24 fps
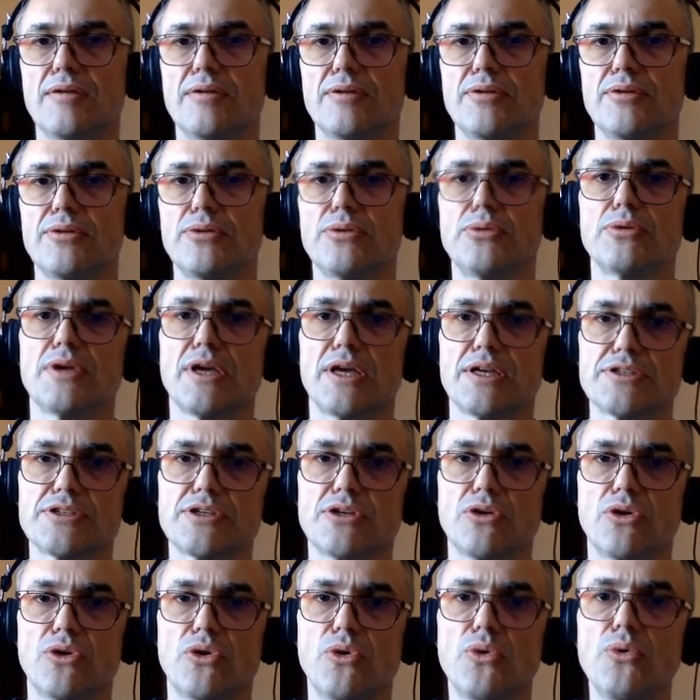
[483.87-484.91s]
you could
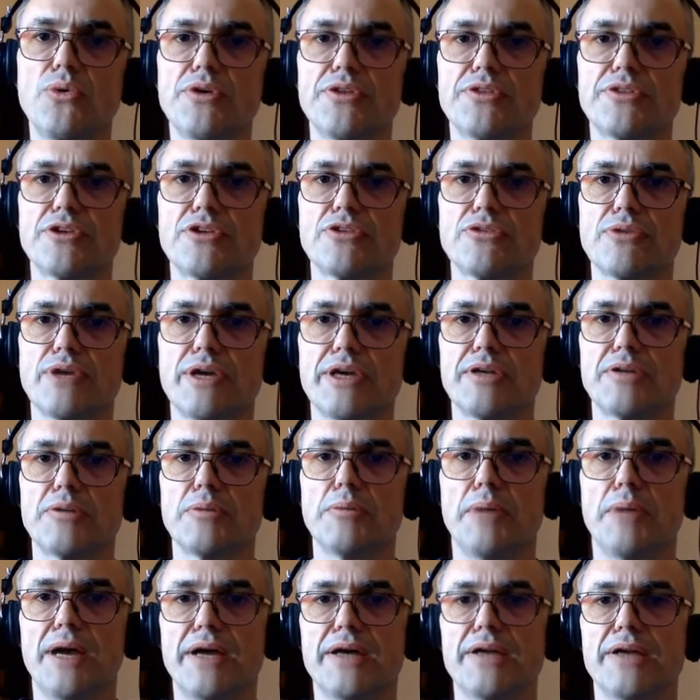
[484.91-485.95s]
ask who in their right
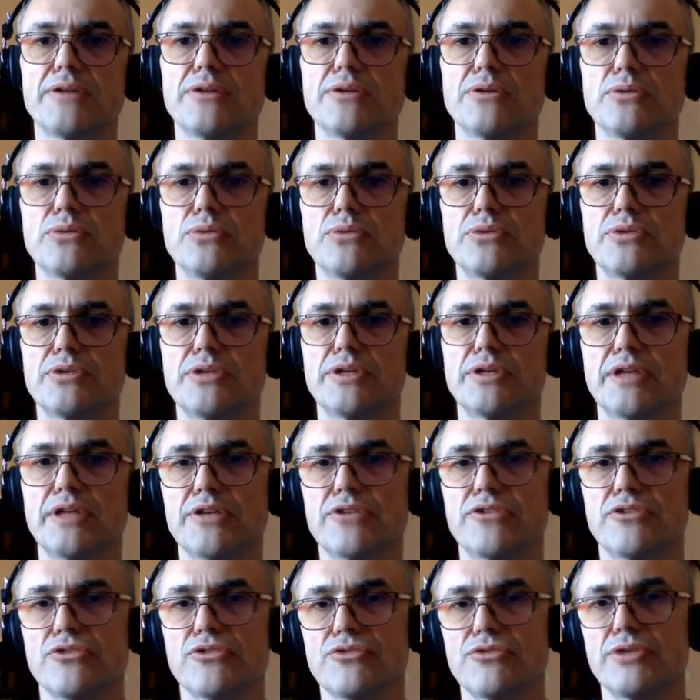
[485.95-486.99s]
mind would
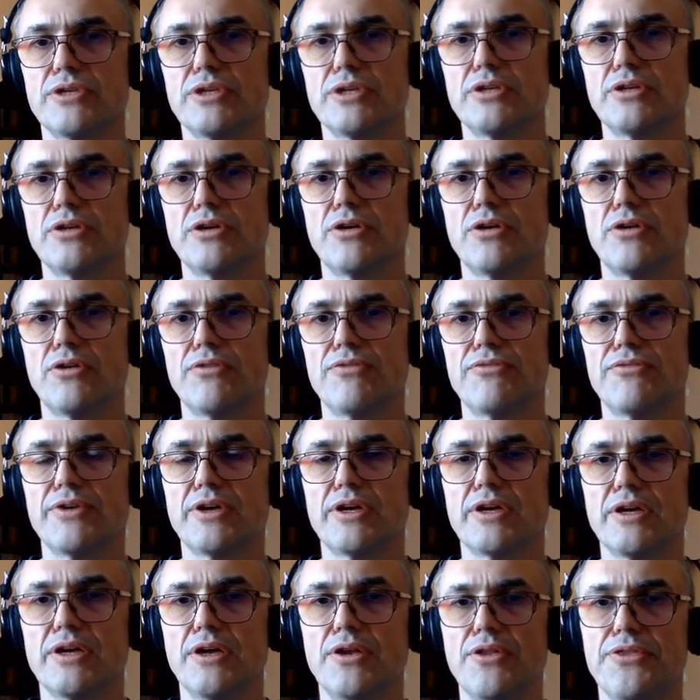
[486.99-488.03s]
get rid of
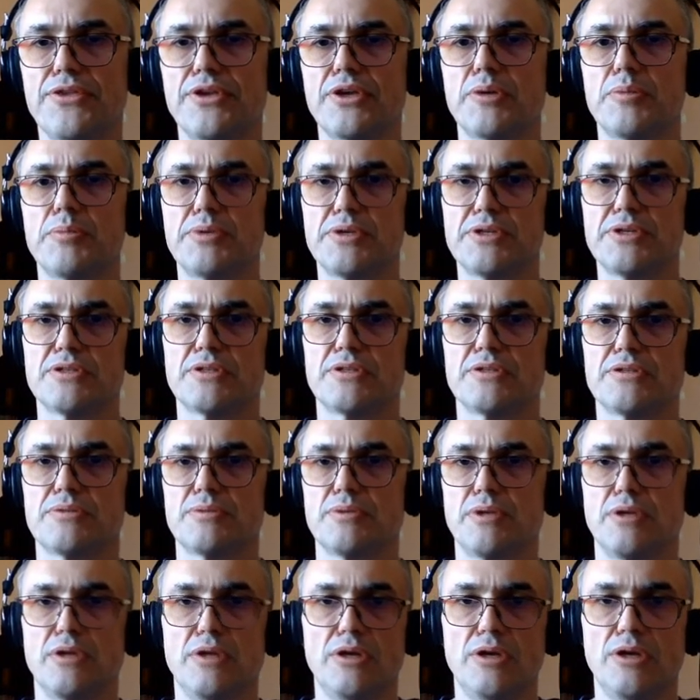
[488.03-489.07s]
a healthcare
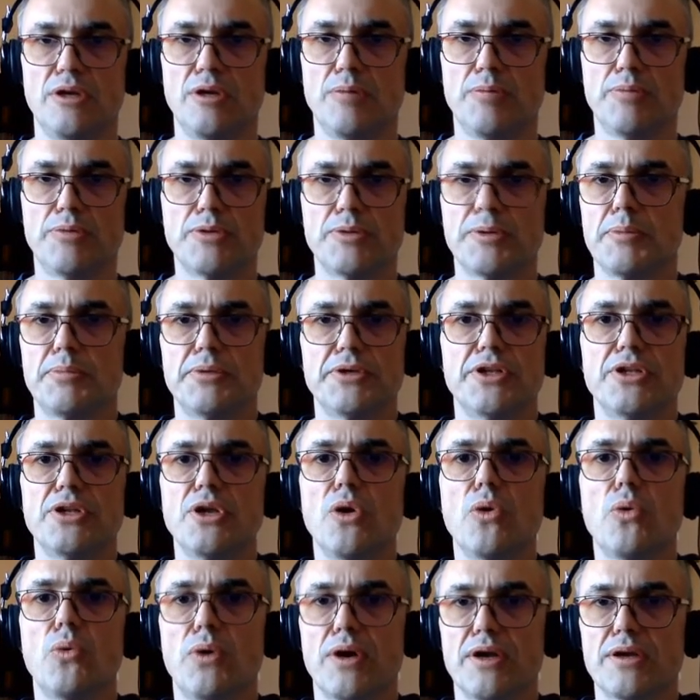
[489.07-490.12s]
business. Probably
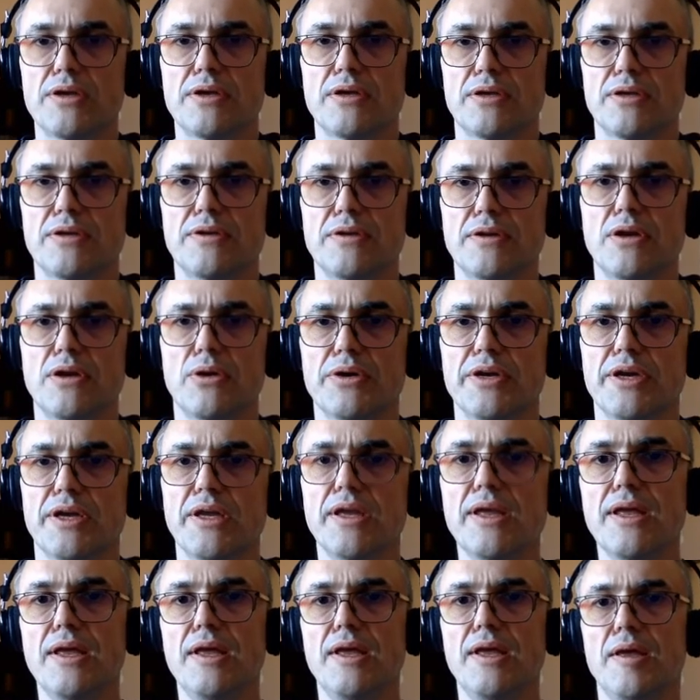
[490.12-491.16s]
no one, huh?
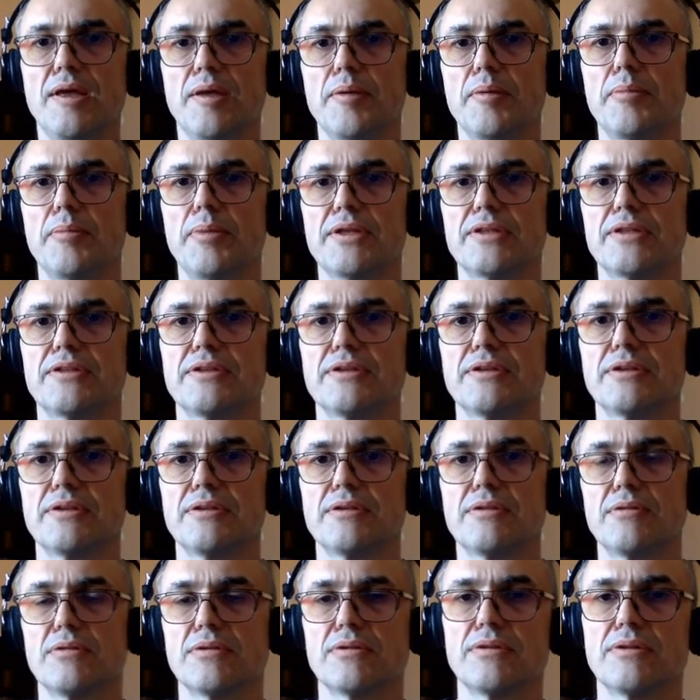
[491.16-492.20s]
Okay? But
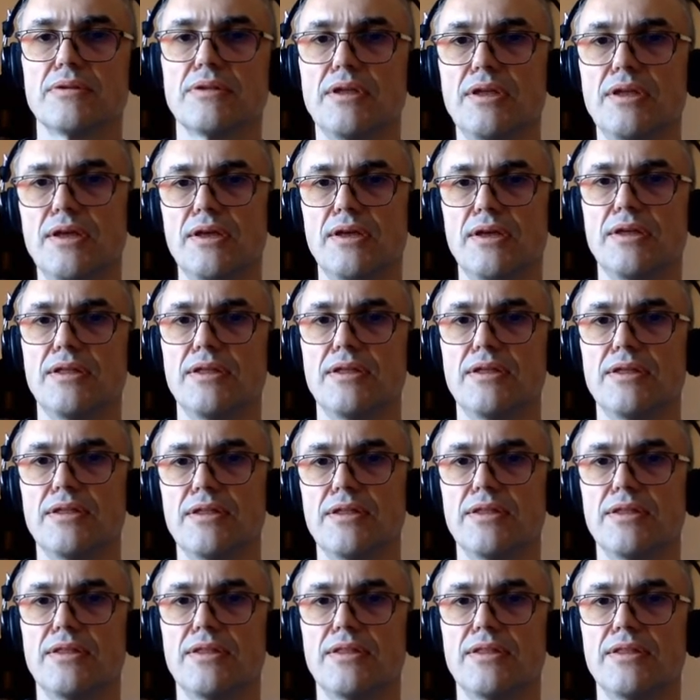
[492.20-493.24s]

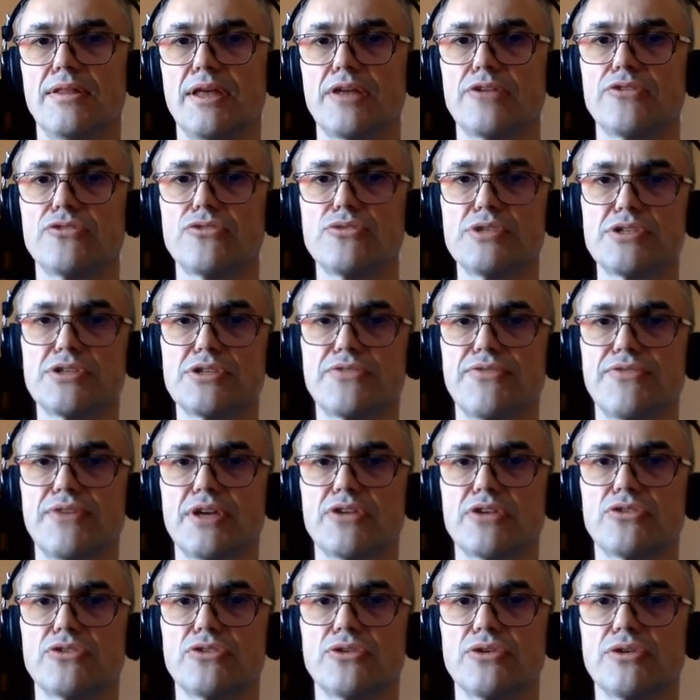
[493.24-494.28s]
that risk
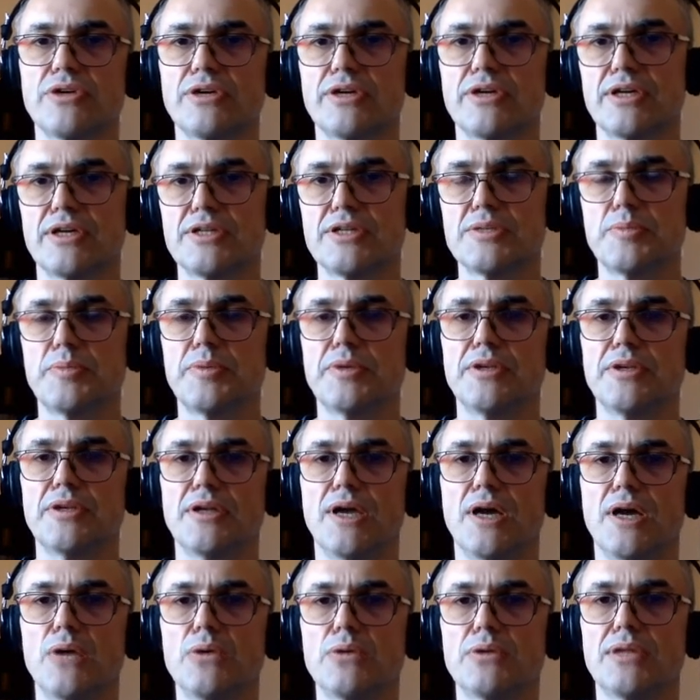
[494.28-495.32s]
factor has
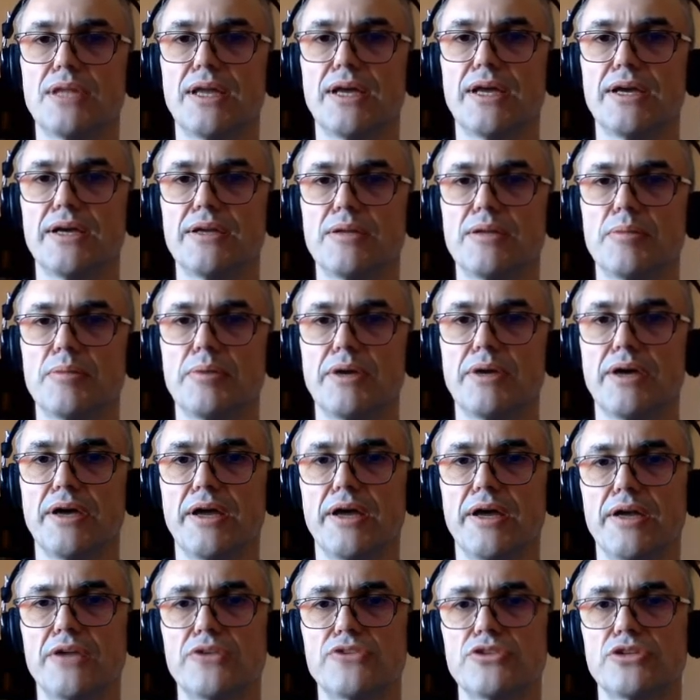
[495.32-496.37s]
been outlined
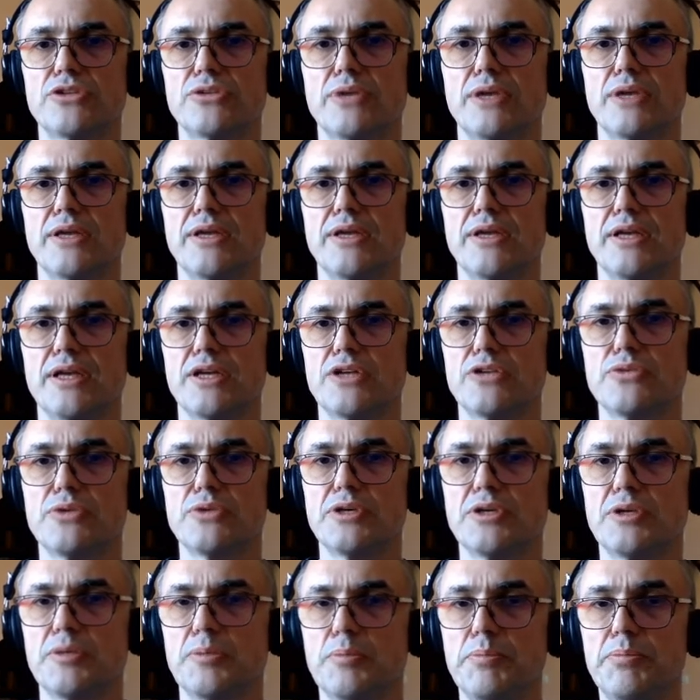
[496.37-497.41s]
by General
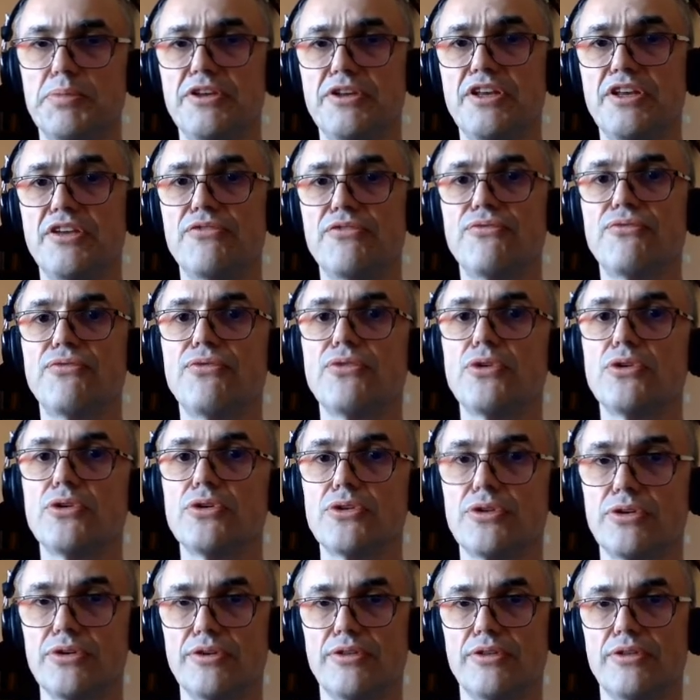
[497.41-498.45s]
Electric
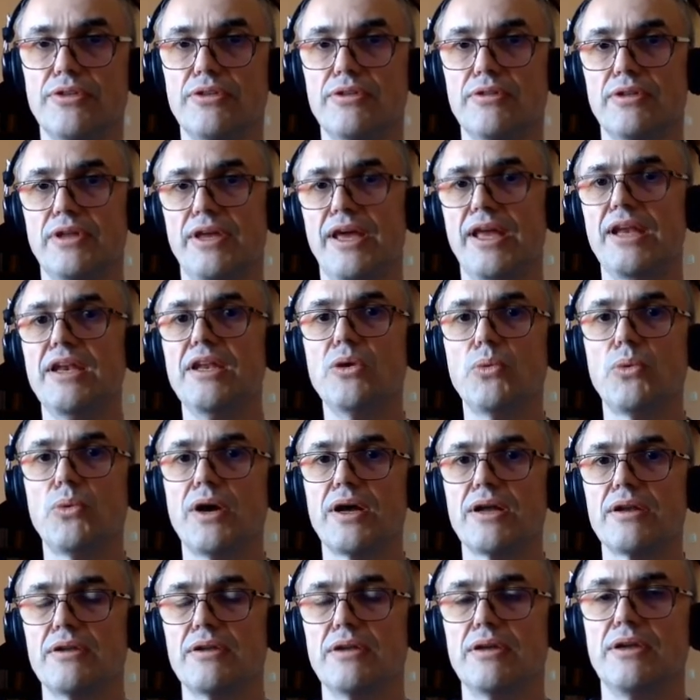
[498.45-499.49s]
before
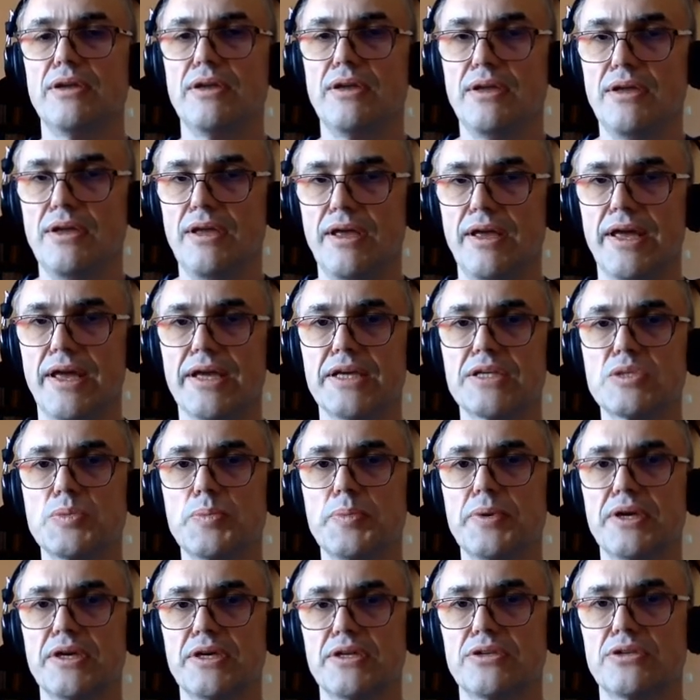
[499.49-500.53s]
anyone
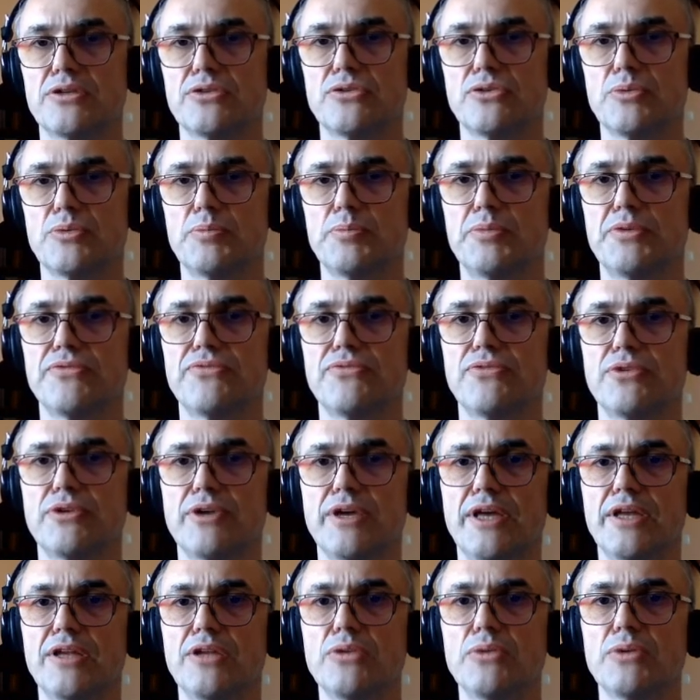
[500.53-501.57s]
expected or
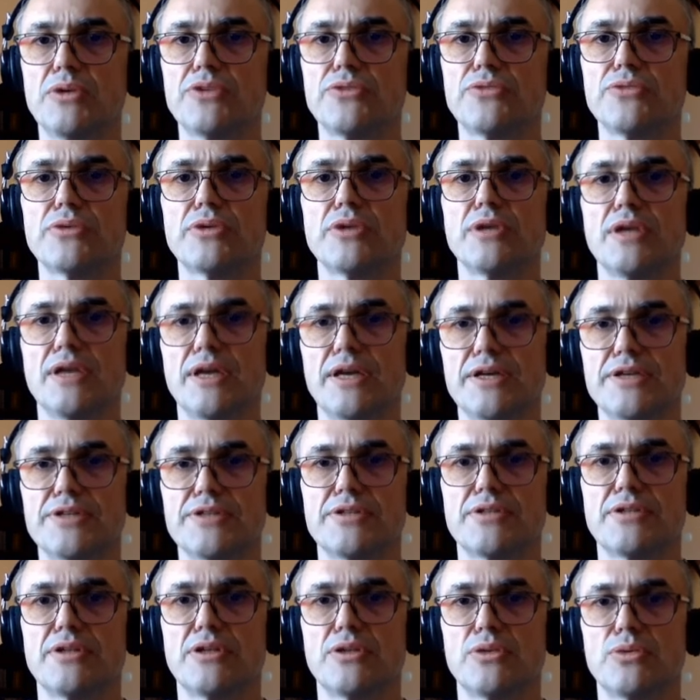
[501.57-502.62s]
before anyone
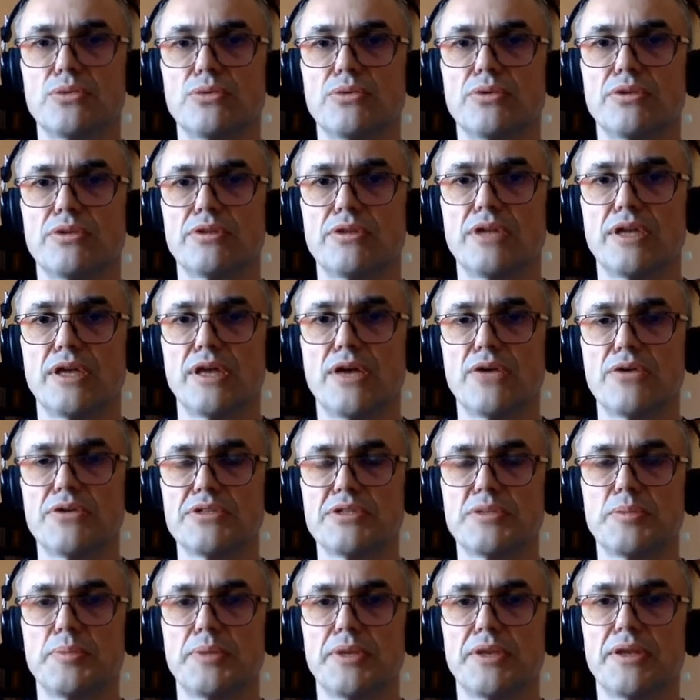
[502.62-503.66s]
realized that there
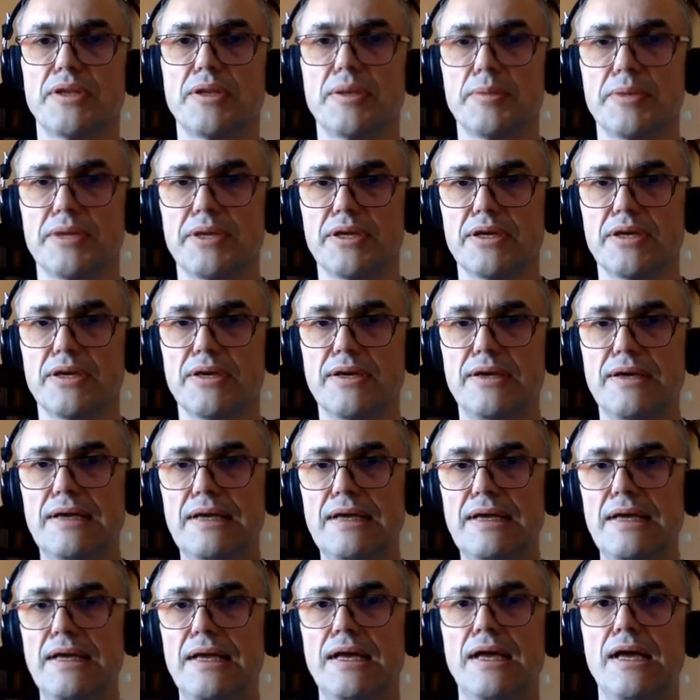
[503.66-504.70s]
is a pandemic
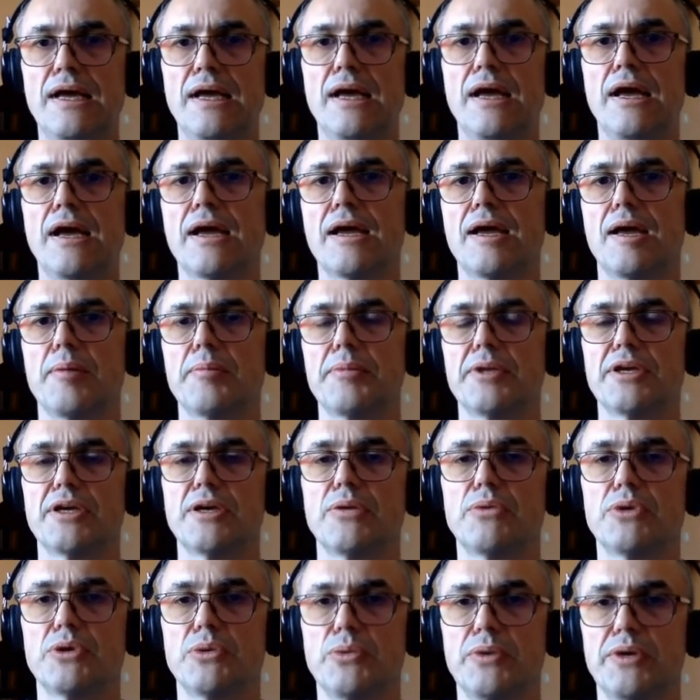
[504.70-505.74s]
coming
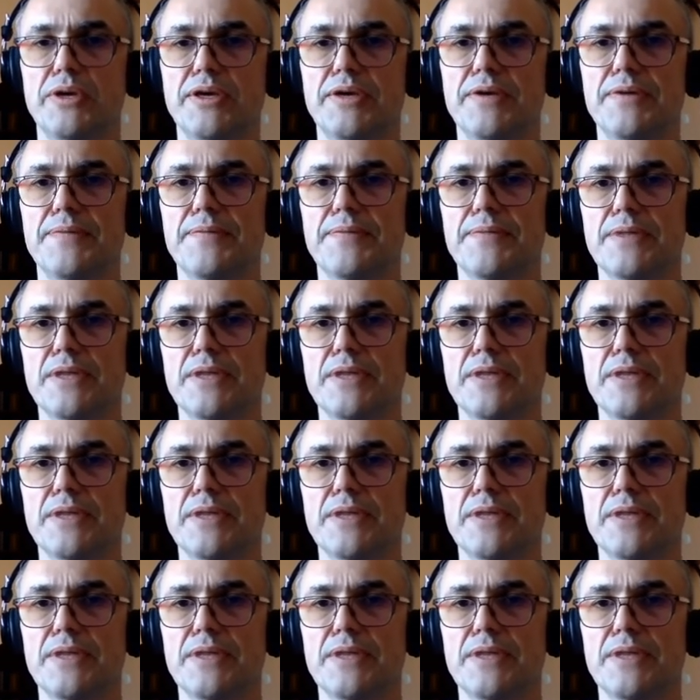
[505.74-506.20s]
our way.